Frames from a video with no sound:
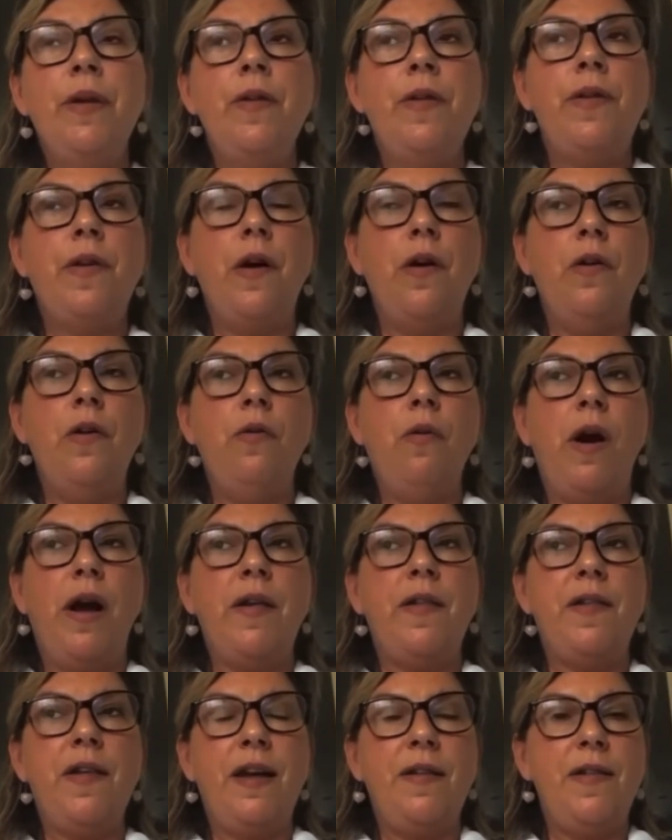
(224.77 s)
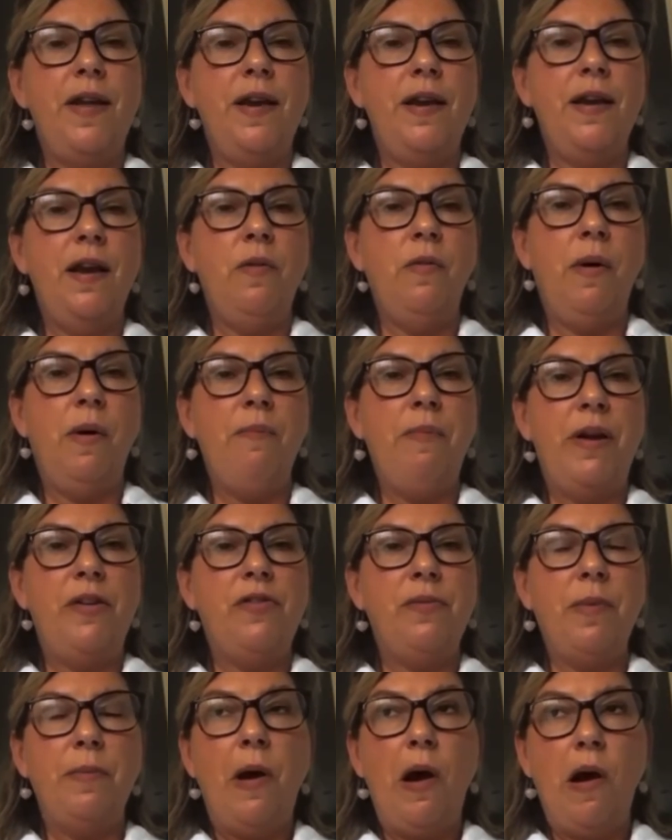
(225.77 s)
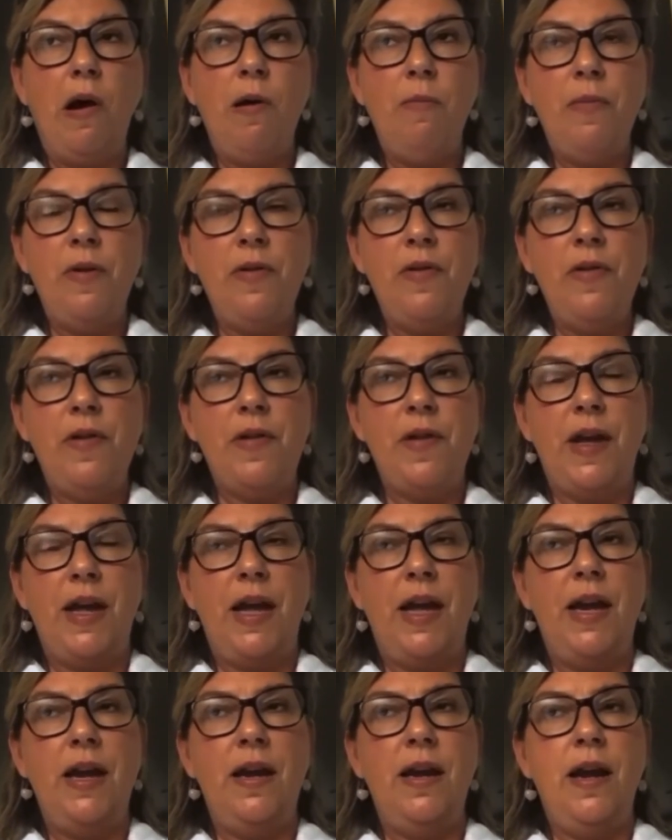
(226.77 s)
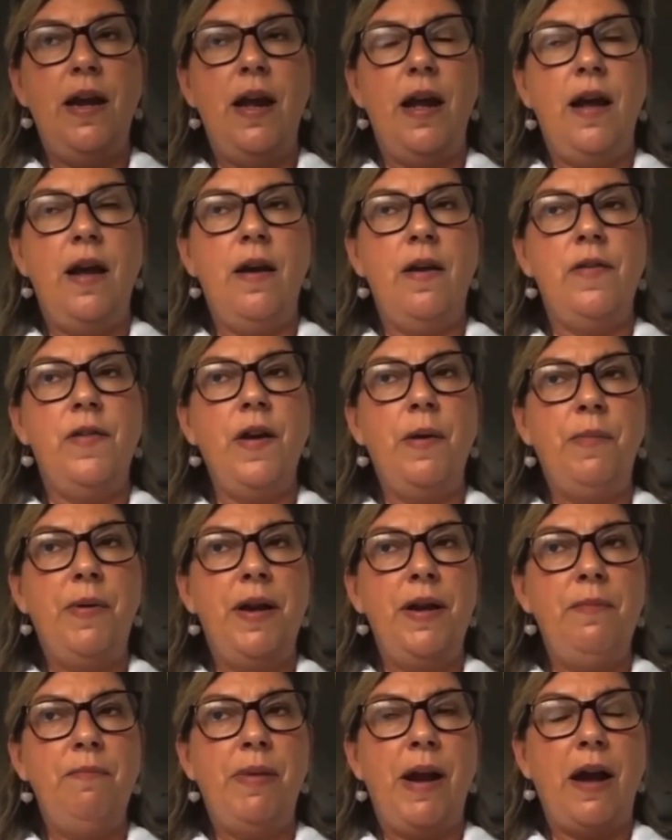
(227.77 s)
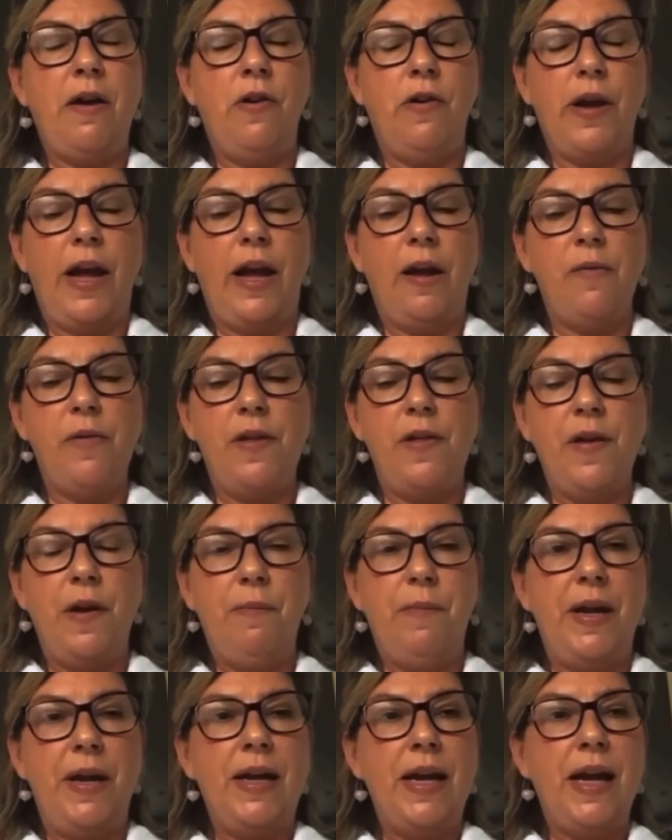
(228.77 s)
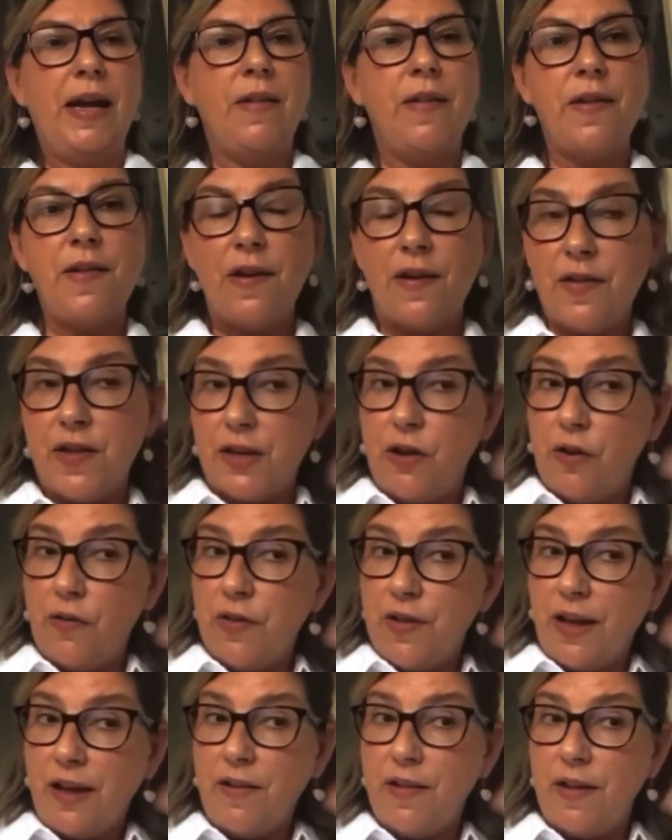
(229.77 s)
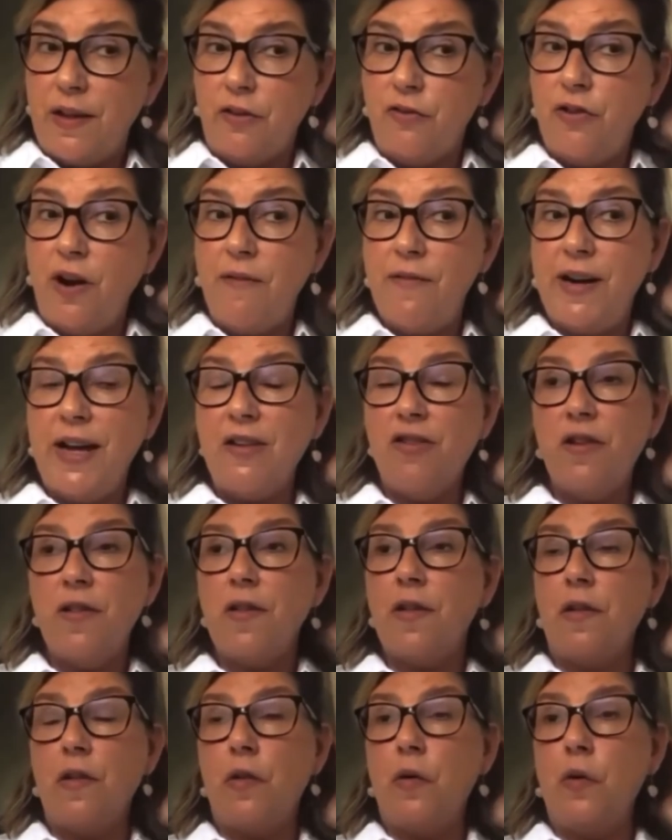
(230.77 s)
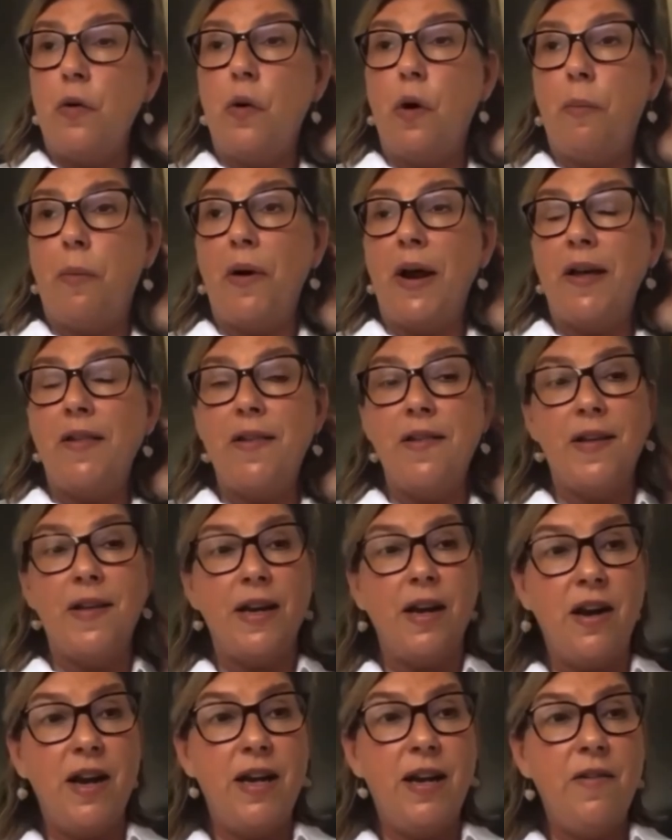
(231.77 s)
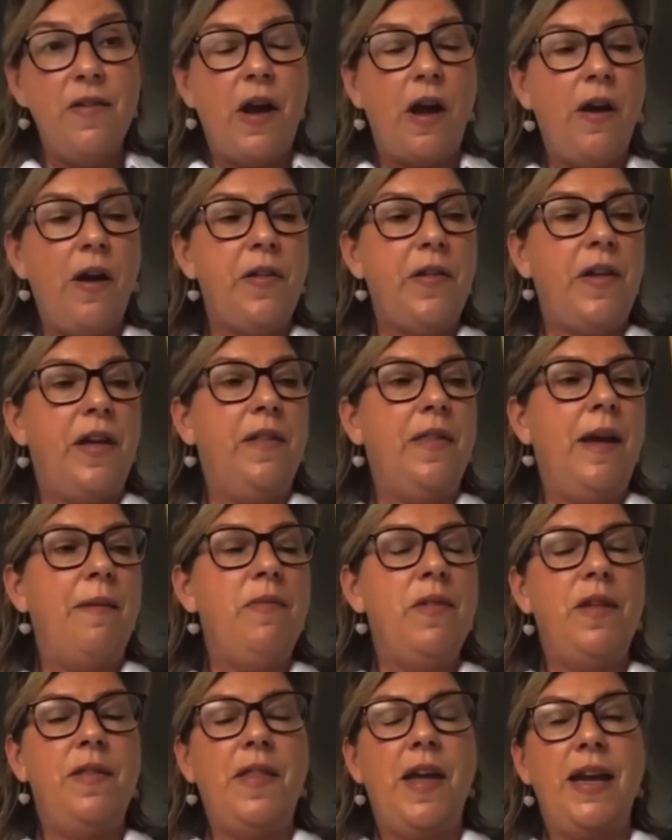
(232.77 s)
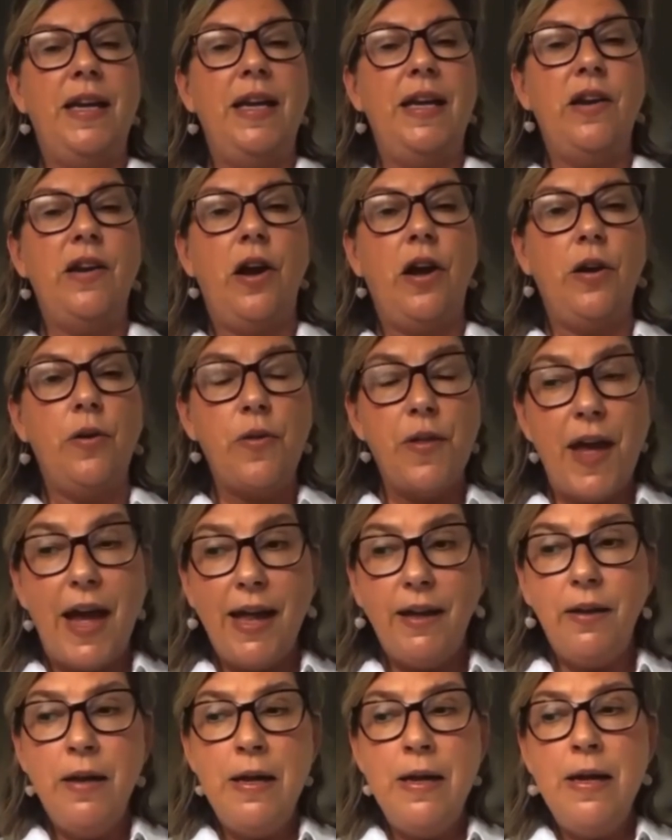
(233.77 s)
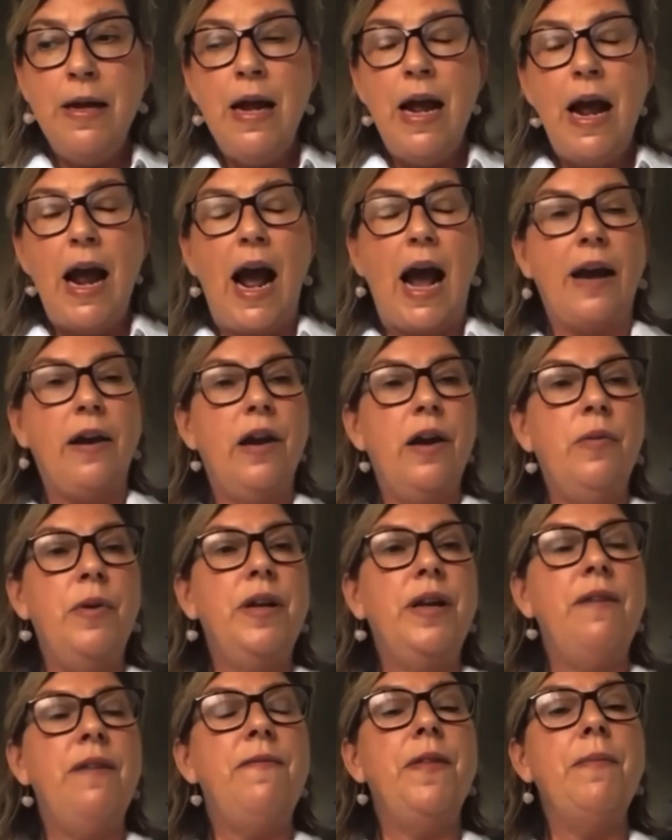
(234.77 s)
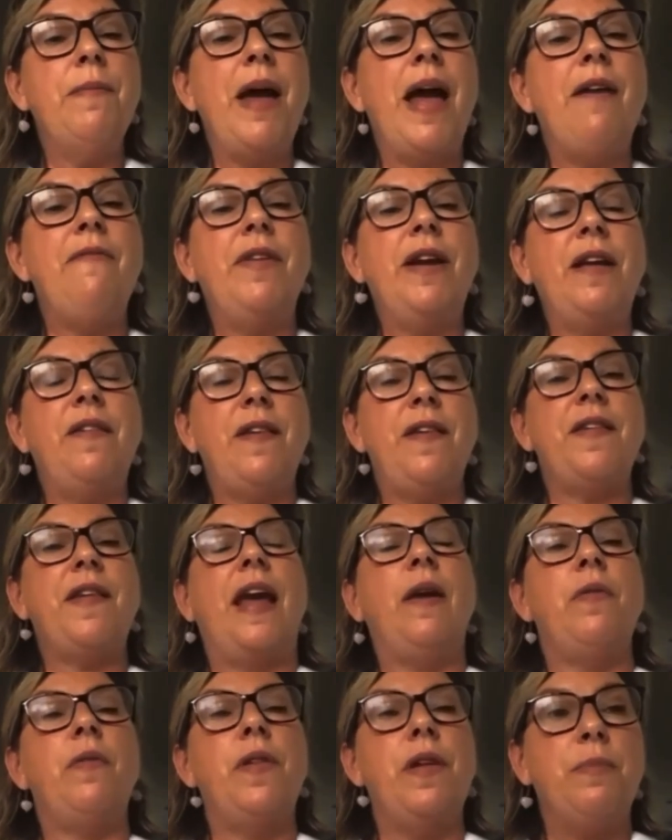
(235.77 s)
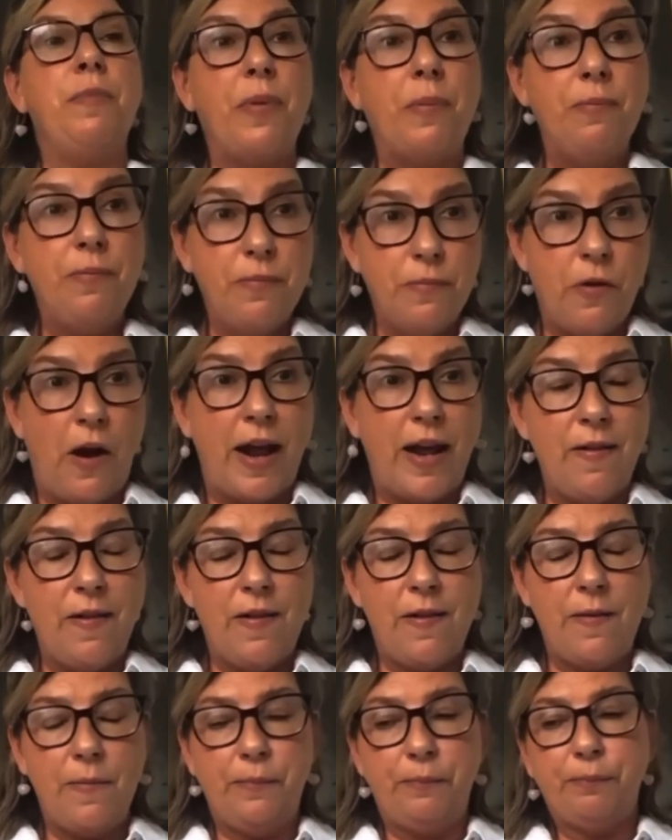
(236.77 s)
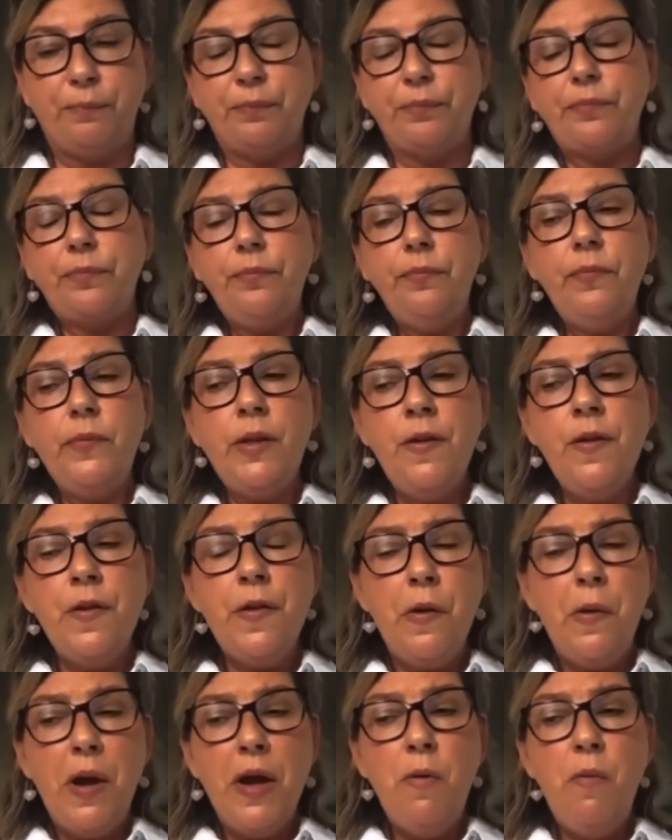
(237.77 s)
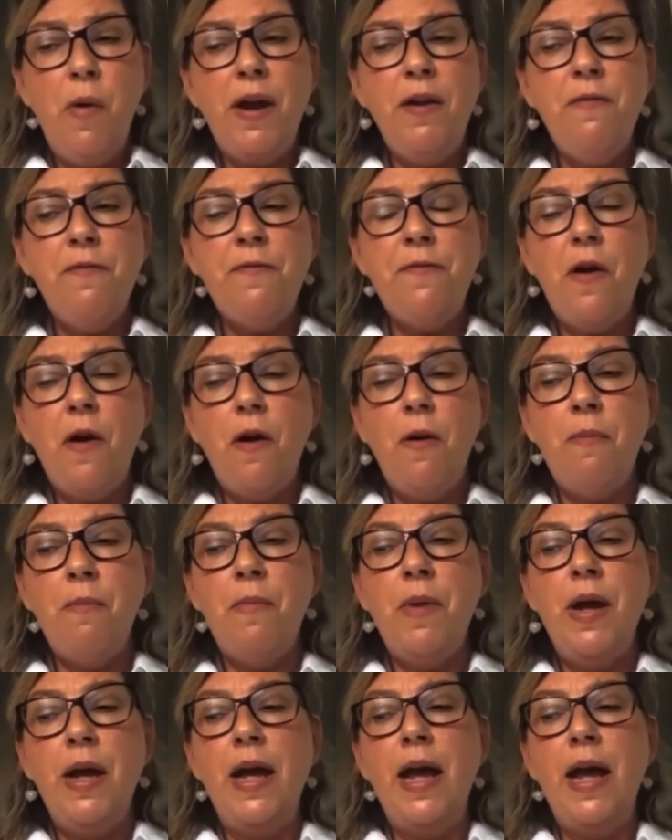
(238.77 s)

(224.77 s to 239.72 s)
So I sat in a 1-bedroom apartment in Dublin, Blackrock County, Dublin, and started contacting travel agents and tour operators in Ireland, asking them, did they need a hotel? And I would give them heavily discounted rates. So I went from,